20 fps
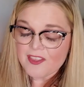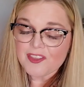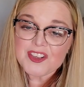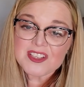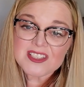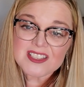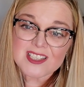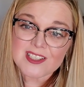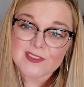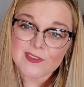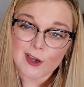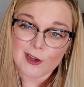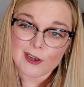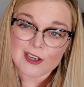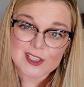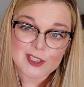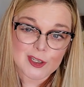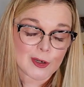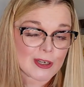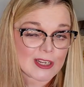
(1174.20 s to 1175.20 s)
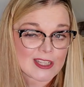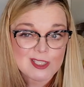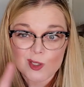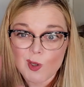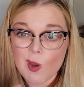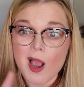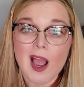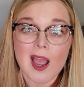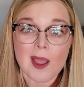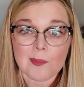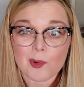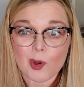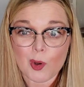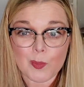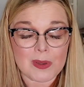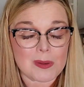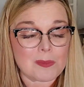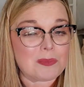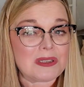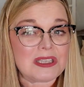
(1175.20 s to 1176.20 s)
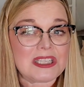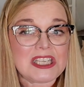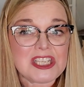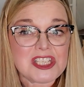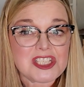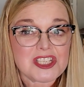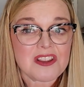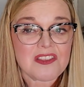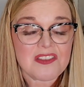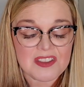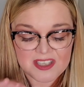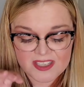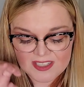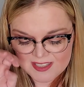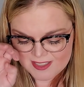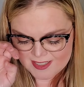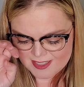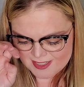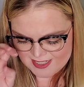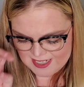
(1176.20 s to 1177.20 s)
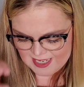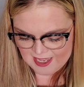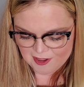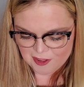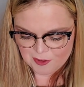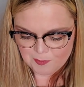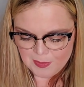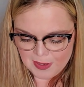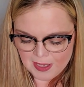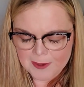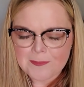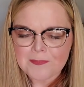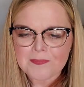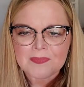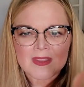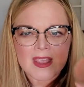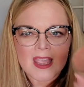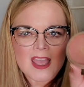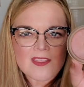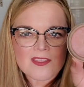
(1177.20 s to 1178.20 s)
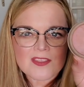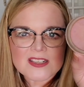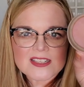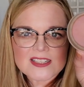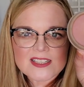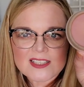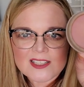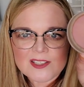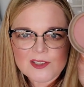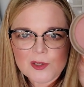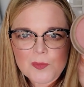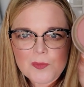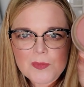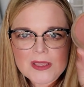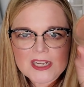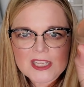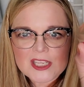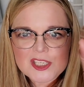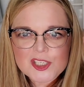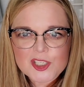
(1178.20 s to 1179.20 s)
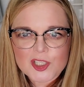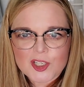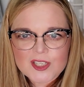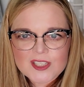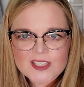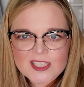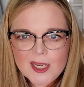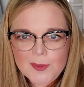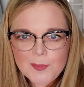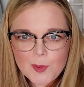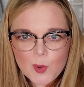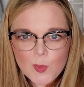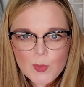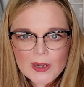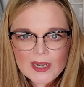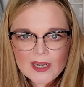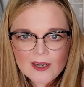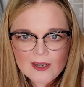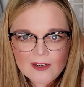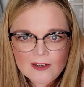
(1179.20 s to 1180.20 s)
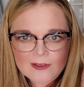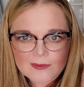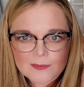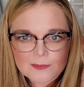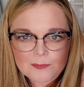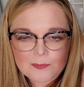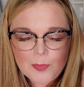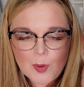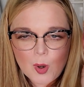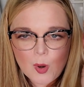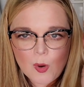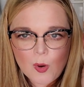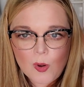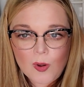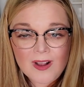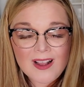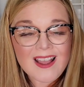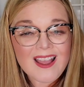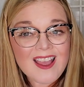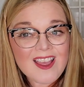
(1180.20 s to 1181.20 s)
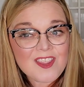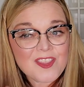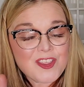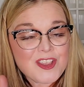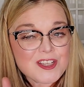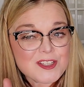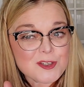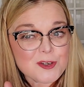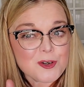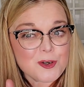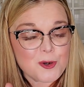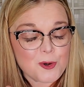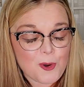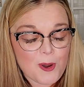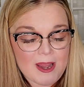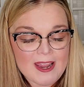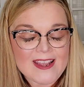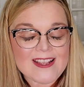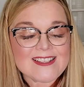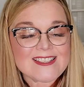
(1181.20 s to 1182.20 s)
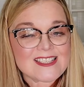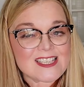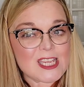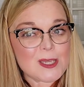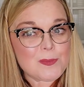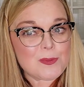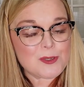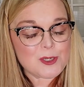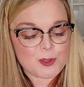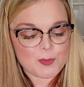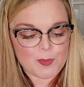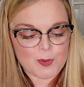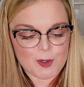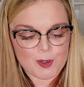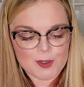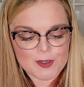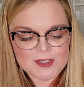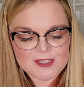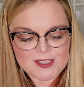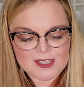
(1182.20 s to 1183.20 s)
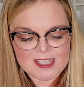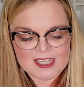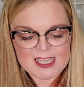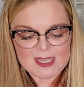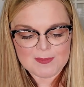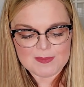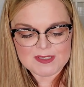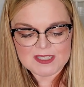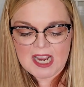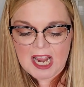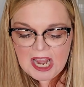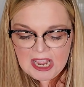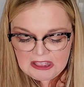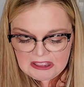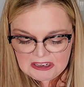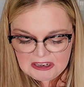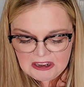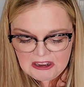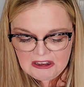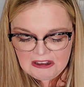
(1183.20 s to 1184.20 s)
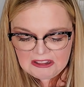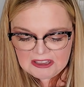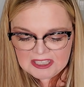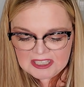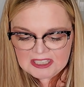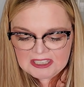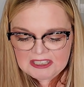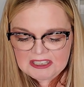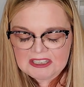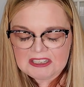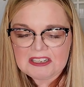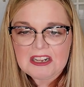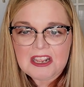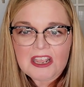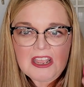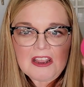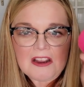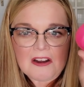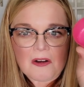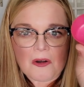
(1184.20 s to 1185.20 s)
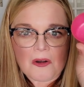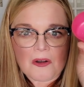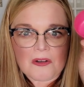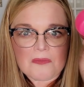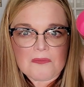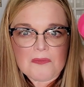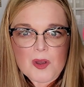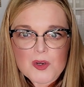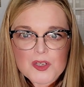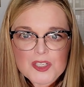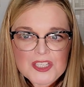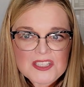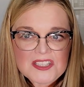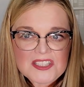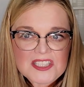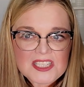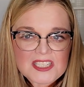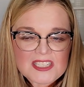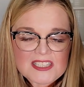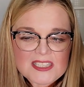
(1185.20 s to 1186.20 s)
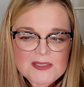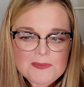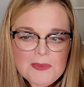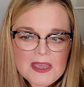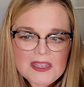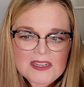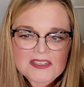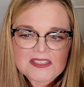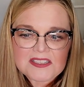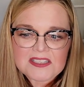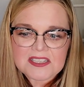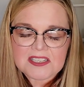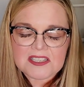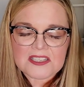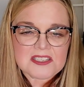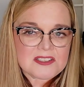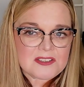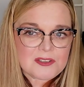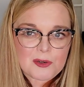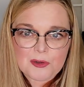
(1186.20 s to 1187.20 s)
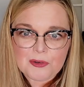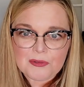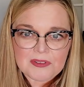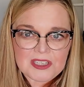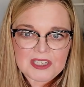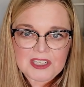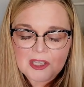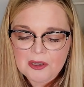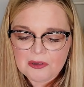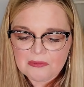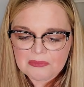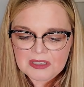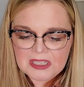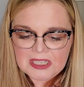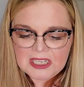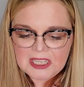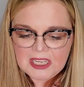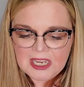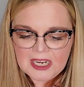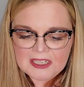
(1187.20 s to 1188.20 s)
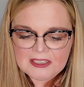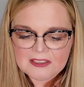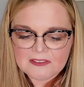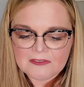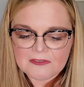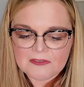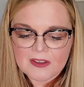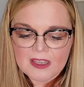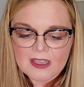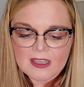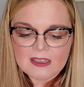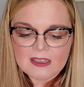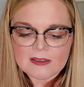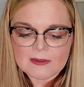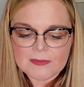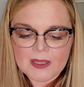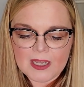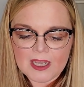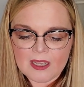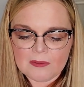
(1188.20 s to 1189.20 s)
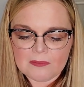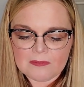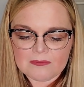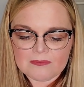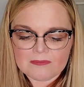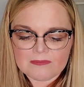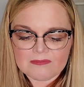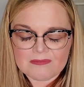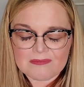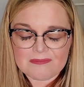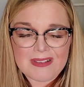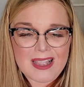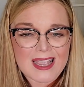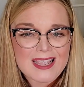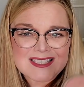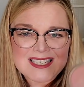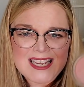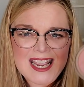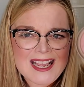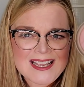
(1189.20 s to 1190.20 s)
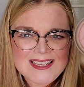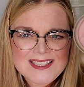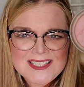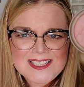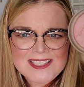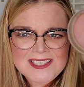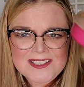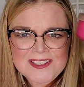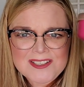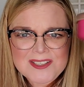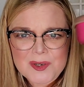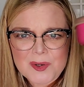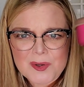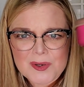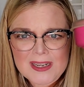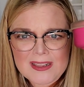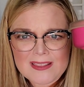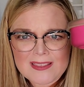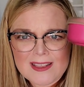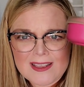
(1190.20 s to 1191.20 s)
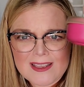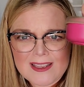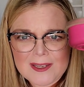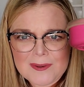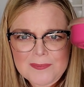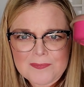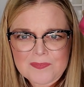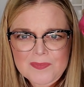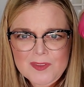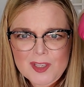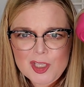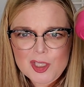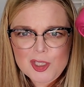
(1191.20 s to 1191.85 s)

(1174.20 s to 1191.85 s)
This is very dirty, so I'm gonna be bleaching this to death. But this little miniature Tupperware bowl, these are great to keep in your purse to keep Tylenol in or motion sickness medicine or, you know, any kind of um, antacids or anything.